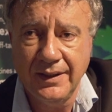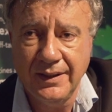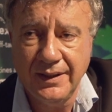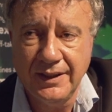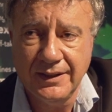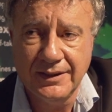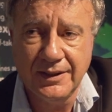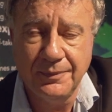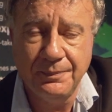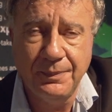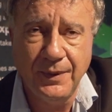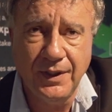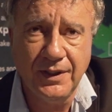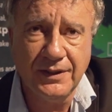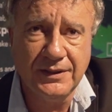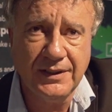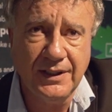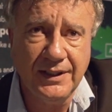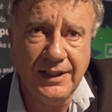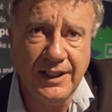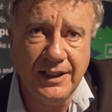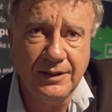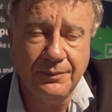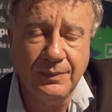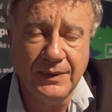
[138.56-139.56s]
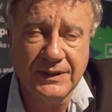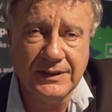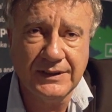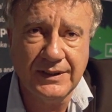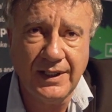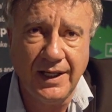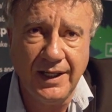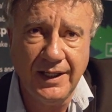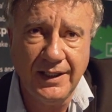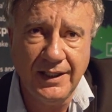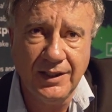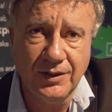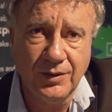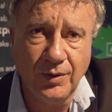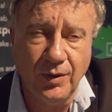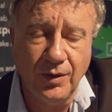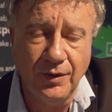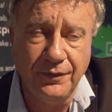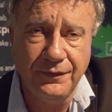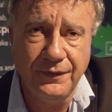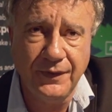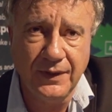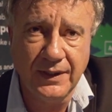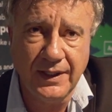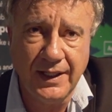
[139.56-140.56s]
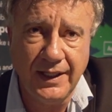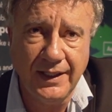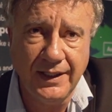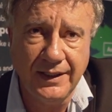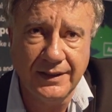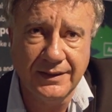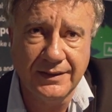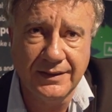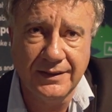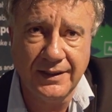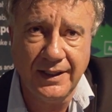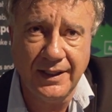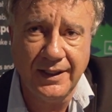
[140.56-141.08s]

is a person that must sign it off and get it